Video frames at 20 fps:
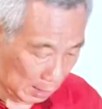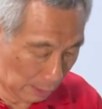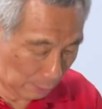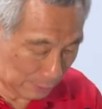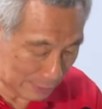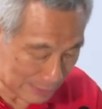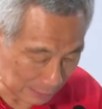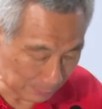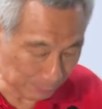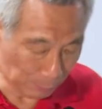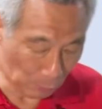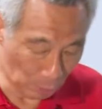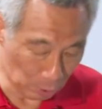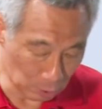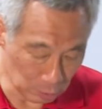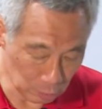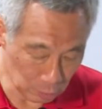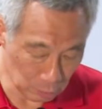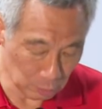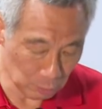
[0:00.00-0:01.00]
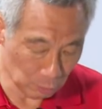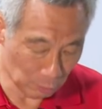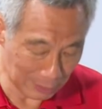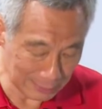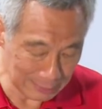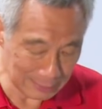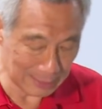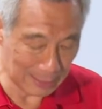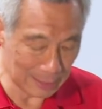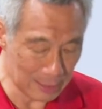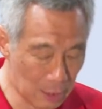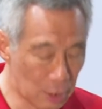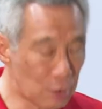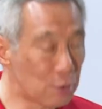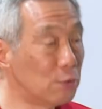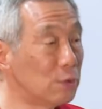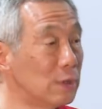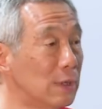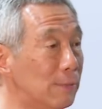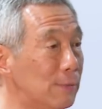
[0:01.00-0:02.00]
We support one another
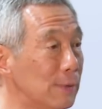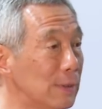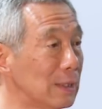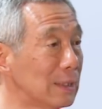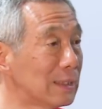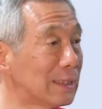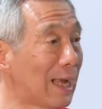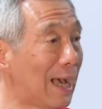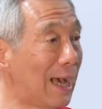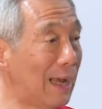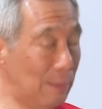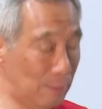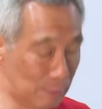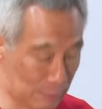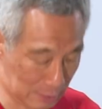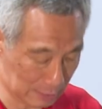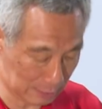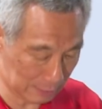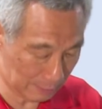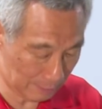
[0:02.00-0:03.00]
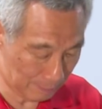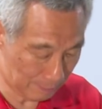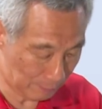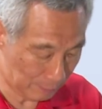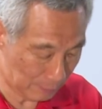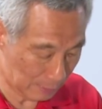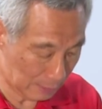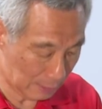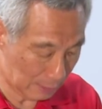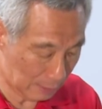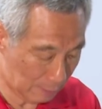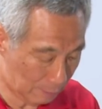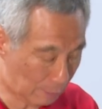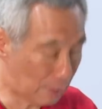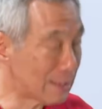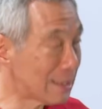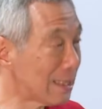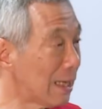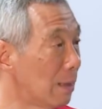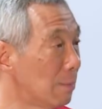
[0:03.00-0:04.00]
through difficult times.
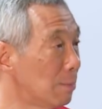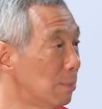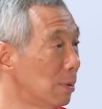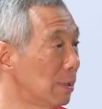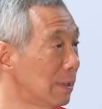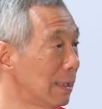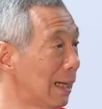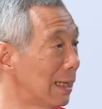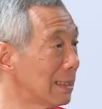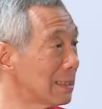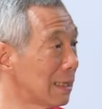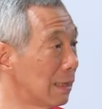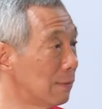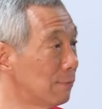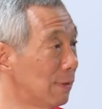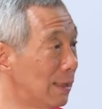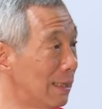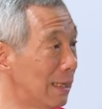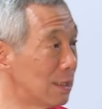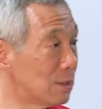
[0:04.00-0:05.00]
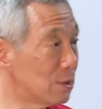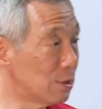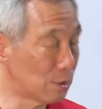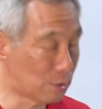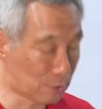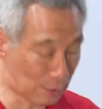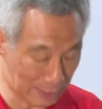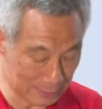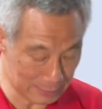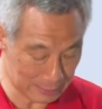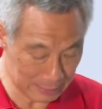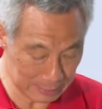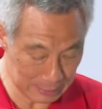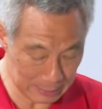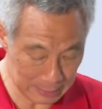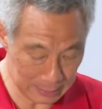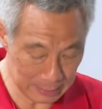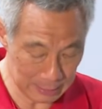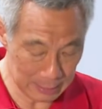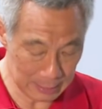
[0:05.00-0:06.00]
For example, the ASEAN financial
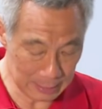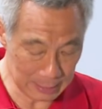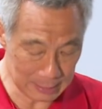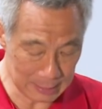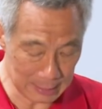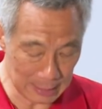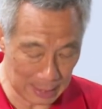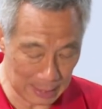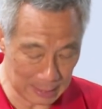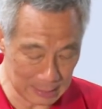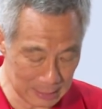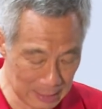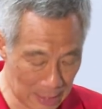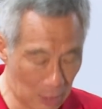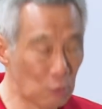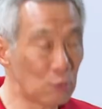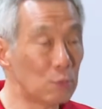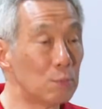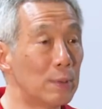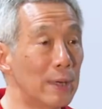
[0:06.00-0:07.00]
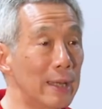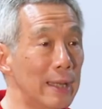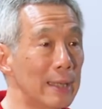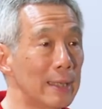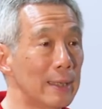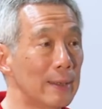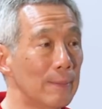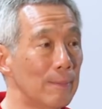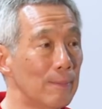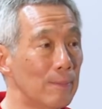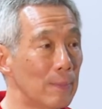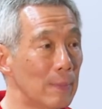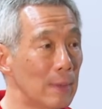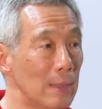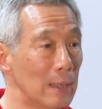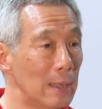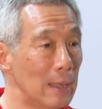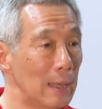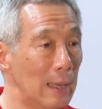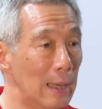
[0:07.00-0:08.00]
crisis, the SARS outbreak,
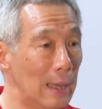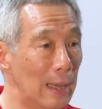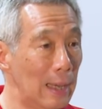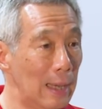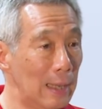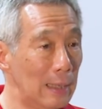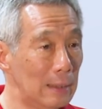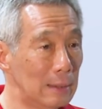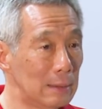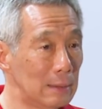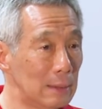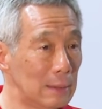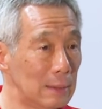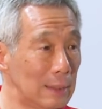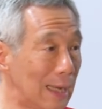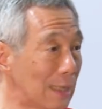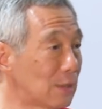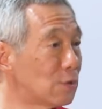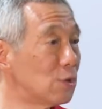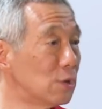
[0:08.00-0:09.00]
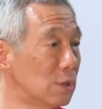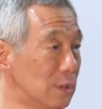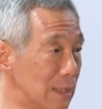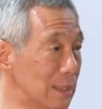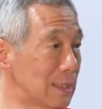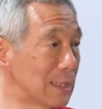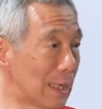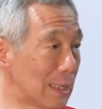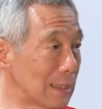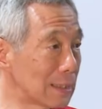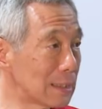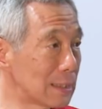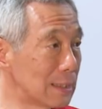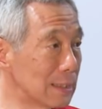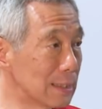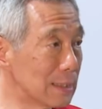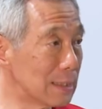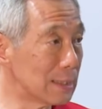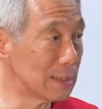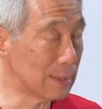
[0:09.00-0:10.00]
and natural
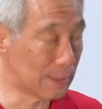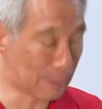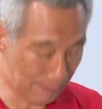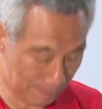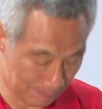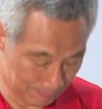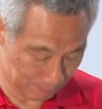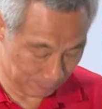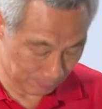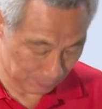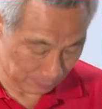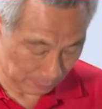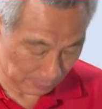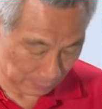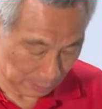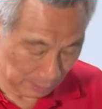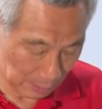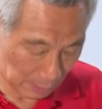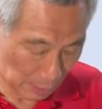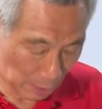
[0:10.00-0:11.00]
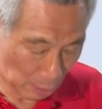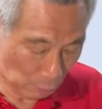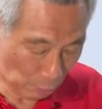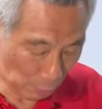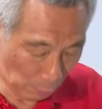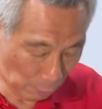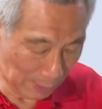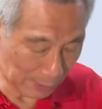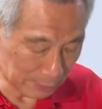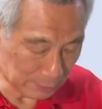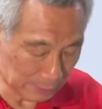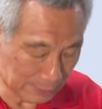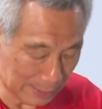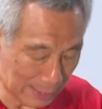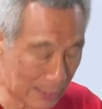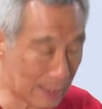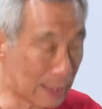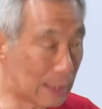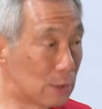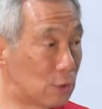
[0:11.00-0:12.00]
disasters. We work
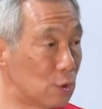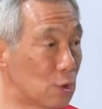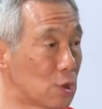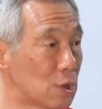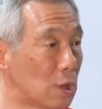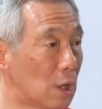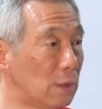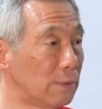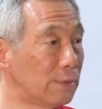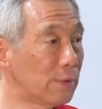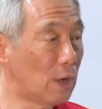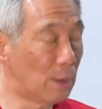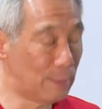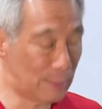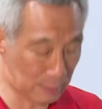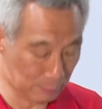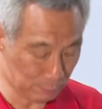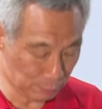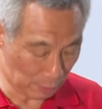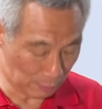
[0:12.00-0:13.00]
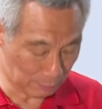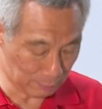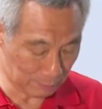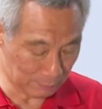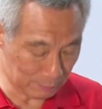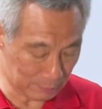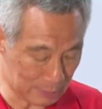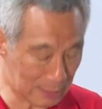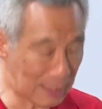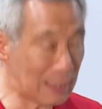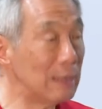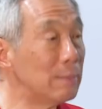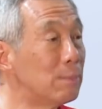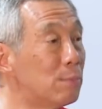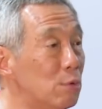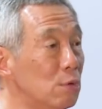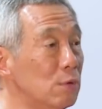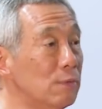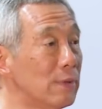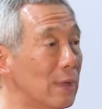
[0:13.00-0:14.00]
together to solve common problems and
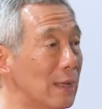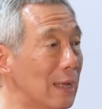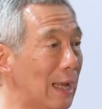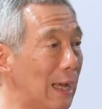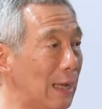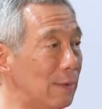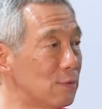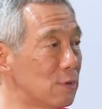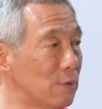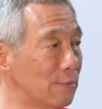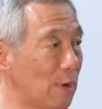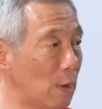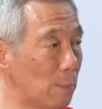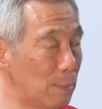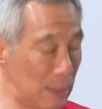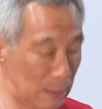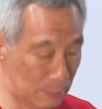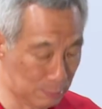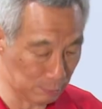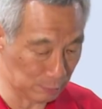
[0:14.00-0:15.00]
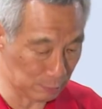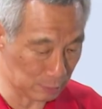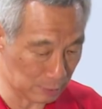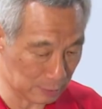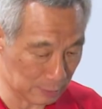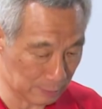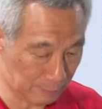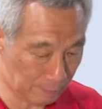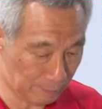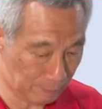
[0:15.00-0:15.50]
improve the lives of our peoples.